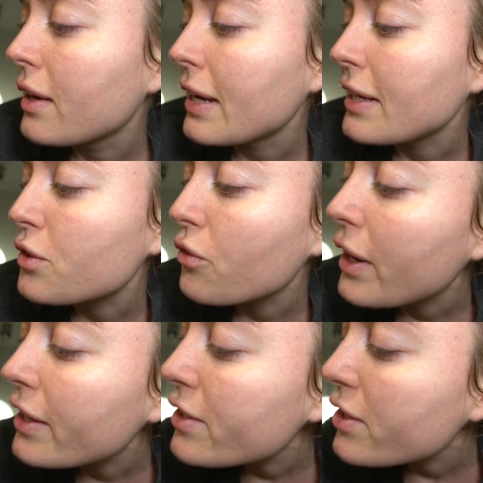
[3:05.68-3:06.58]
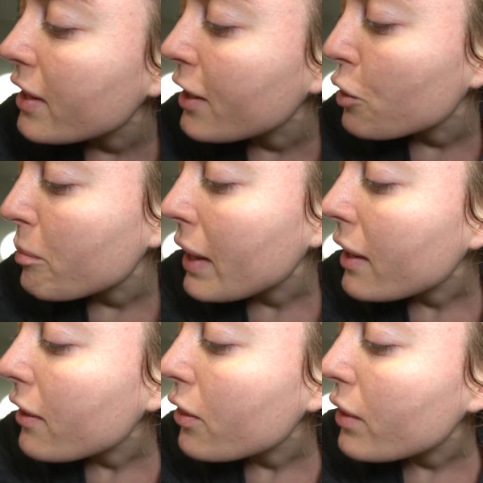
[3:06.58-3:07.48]
it's rich in
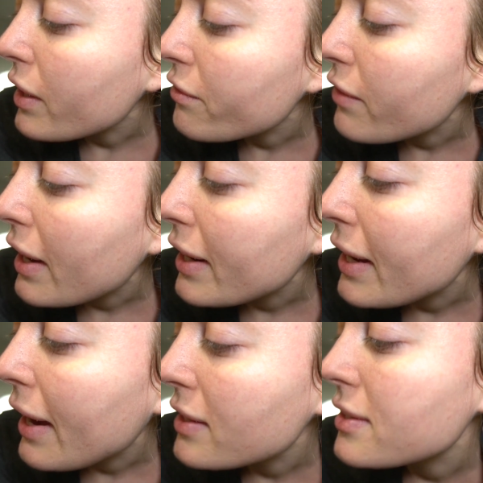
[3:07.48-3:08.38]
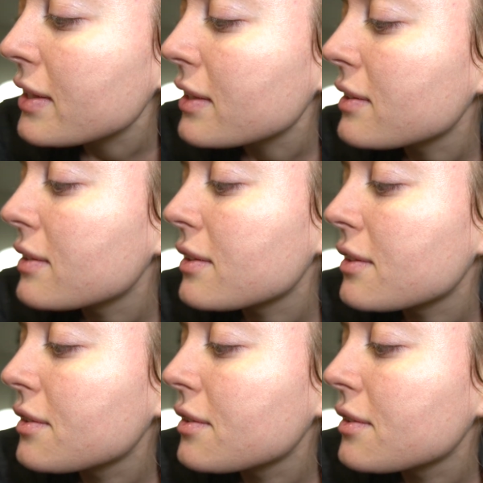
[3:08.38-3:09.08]
omega-3 fatty acids.